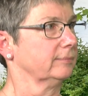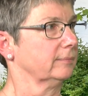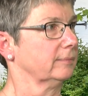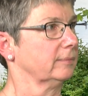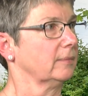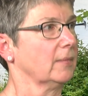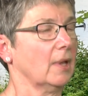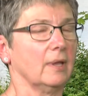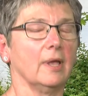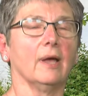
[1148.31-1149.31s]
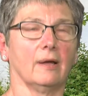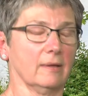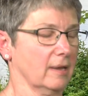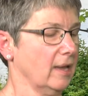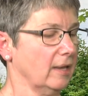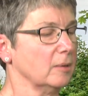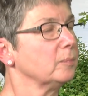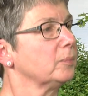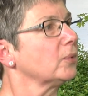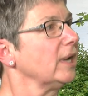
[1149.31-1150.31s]
Oh, wow. Yeah, and a
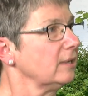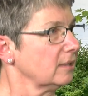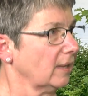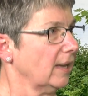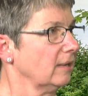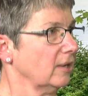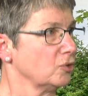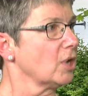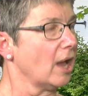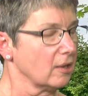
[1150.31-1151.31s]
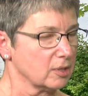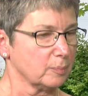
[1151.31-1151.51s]
bracelet, a child's